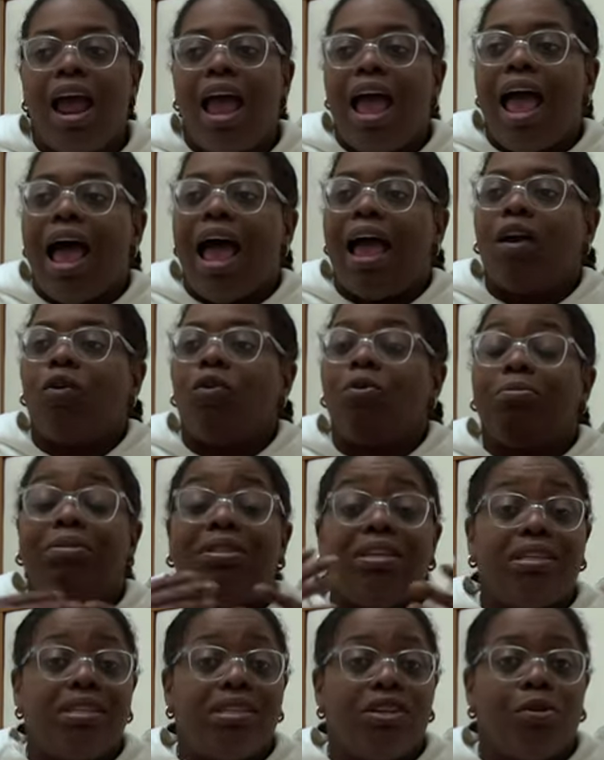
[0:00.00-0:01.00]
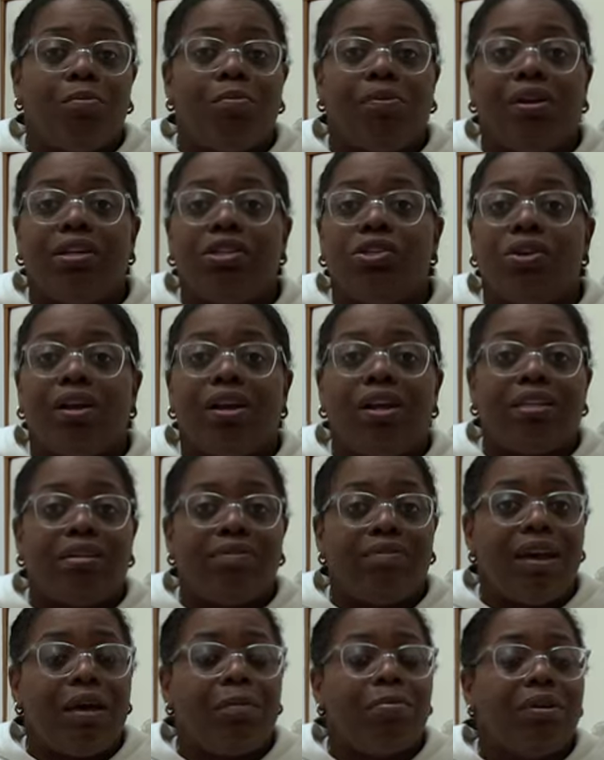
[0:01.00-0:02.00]
I hope this year brings you a lot of
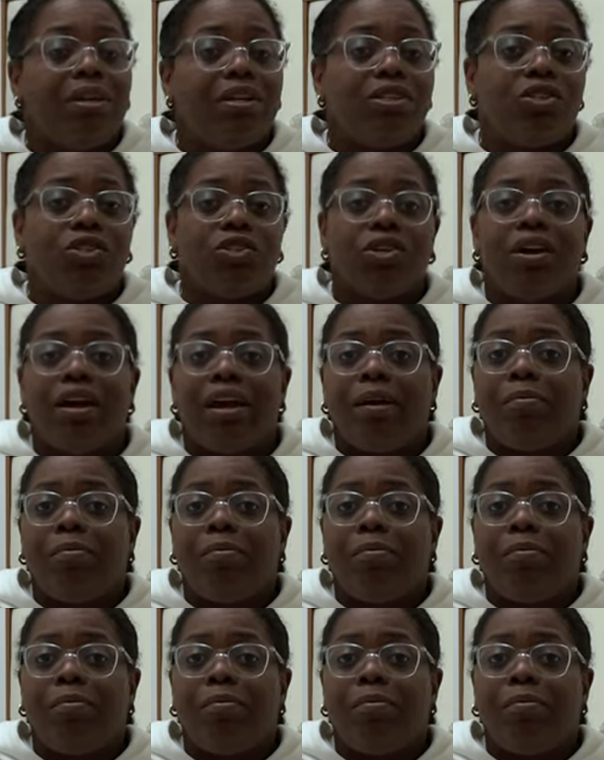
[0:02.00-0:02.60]
happiness, joy,